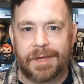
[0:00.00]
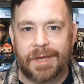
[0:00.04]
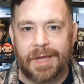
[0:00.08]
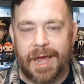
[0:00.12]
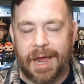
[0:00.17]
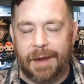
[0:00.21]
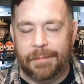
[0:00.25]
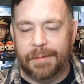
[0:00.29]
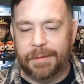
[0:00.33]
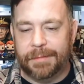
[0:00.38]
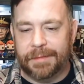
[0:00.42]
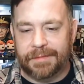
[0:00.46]
I
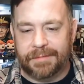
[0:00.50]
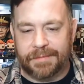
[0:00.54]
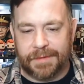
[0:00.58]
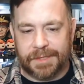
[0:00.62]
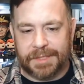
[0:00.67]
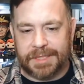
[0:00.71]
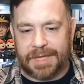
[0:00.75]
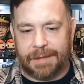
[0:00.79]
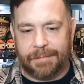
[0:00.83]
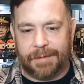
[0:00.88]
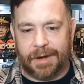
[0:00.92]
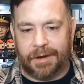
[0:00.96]
remember the first
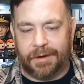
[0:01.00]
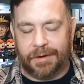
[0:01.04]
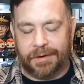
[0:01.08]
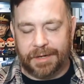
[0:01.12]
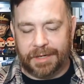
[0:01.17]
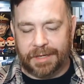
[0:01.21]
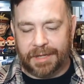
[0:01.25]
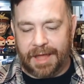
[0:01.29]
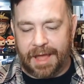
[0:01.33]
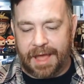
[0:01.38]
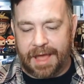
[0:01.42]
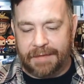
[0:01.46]
time I heard it
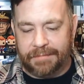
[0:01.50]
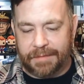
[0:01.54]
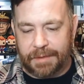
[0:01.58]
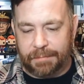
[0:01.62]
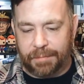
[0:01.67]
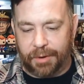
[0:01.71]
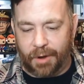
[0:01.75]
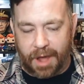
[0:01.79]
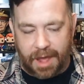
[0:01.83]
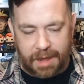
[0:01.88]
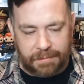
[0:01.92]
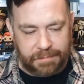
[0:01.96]
live, it
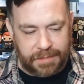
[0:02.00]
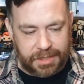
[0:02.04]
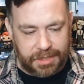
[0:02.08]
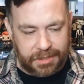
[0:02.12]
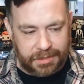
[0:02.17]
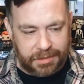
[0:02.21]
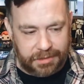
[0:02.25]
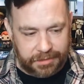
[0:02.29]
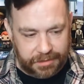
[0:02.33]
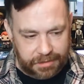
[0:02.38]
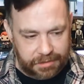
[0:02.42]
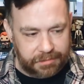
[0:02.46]
brought me
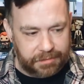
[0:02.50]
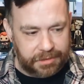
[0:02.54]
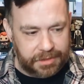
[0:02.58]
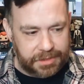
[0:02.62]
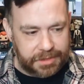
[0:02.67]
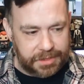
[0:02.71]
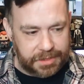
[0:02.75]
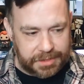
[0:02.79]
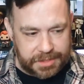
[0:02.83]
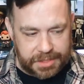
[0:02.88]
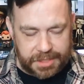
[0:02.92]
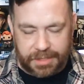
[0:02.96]
literally
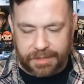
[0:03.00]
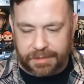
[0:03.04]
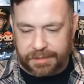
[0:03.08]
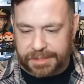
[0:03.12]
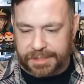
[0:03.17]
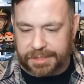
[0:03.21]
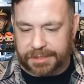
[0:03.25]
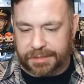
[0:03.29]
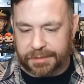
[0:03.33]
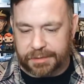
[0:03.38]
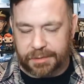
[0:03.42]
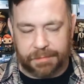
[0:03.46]
to tears
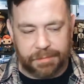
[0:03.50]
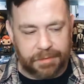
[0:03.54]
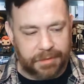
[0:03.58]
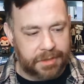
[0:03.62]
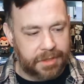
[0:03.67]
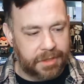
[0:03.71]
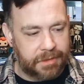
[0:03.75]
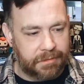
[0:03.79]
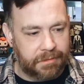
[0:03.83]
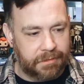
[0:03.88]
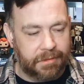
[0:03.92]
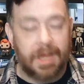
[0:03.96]
at the Triple
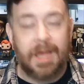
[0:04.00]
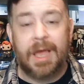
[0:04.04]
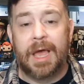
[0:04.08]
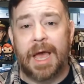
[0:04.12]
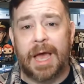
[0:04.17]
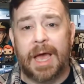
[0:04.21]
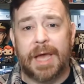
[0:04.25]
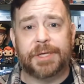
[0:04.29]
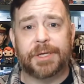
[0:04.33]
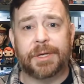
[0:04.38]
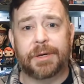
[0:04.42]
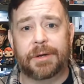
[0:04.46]
Nickel.
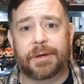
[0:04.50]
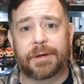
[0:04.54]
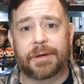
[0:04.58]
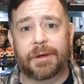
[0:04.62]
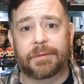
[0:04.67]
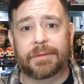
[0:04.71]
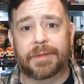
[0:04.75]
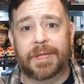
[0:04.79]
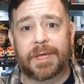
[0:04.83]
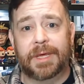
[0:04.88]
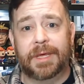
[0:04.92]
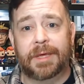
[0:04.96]
I should have
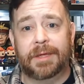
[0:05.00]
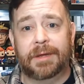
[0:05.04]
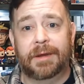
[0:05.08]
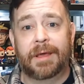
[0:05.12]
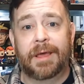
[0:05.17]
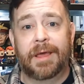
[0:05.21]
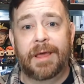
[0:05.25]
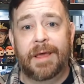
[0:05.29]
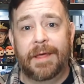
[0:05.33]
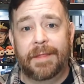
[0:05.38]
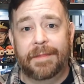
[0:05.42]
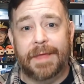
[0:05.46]
known then
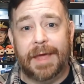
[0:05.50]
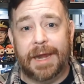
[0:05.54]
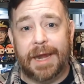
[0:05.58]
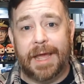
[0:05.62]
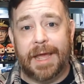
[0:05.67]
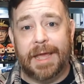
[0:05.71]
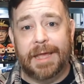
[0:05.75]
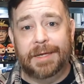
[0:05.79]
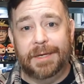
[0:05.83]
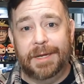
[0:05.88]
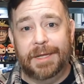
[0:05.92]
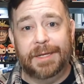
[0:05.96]
that I
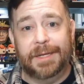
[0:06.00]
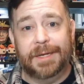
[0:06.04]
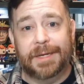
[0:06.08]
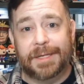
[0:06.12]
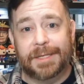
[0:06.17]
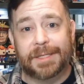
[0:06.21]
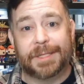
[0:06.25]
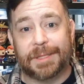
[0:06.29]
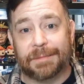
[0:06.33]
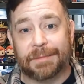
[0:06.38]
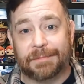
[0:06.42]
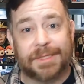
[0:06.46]
needed
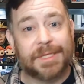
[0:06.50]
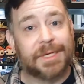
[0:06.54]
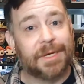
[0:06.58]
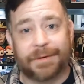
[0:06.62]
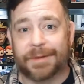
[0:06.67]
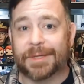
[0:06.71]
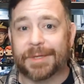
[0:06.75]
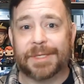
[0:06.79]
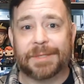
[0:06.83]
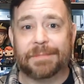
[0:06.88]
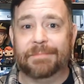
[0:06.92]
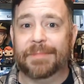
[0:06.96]
some
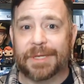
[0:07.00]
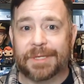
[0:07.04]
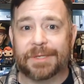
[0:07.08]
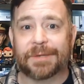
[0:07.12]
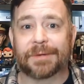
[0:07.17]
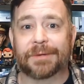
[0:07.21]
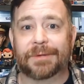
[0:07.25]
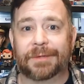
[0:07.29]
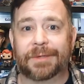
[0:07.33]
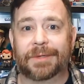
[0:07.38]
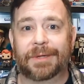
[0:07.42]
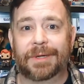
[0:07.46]
serious
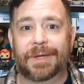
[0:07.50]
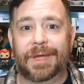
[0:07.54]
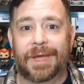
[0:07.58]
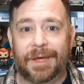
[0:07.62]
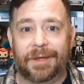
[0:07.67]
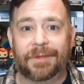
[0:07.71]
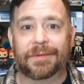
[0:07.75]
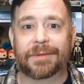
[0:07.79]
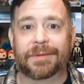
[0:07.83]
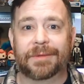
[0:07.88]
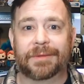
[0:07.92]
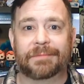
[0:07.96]
mental
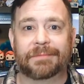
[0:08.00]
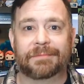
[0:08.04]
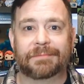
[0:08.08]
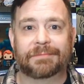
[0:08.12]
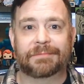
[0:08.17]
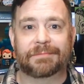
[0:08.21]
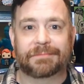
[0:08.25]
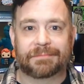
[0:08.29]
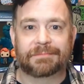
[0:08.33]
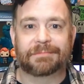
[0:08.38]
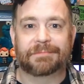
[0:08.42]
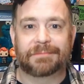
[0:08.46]
health,
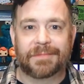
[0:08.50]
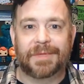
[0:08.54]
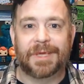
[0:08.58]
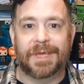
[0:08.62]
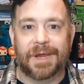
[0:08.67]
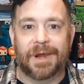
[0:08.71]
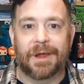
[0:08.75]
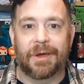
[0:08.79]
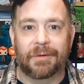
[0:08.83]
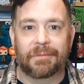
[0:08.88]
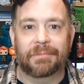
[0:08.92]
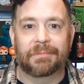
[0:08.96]
you
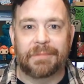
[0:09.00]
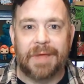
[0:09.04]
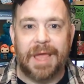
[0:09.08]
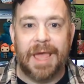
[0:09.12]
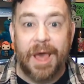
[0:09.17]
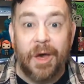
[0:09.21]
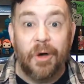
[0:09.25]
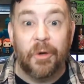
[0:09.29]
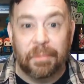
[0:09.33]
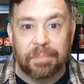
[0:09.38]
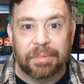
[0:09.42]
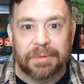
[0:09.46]
know,
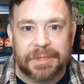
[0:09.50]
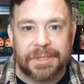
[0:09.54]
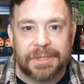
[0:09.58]
help.